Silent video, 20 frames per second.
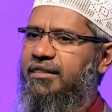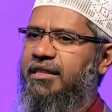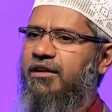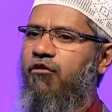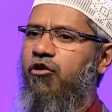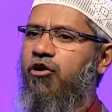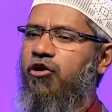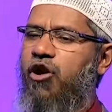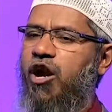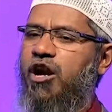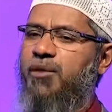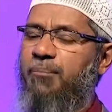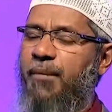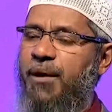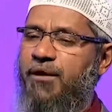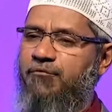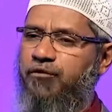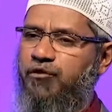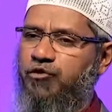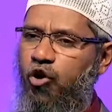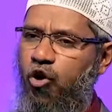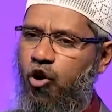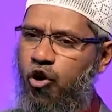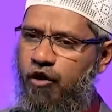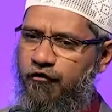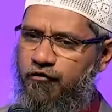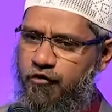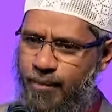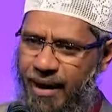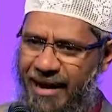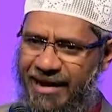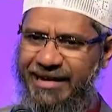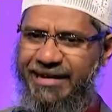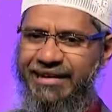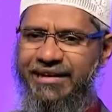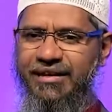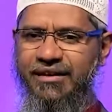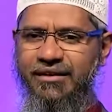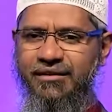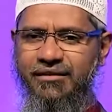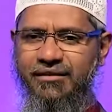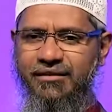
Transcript: they were not meant for the whole of humanity,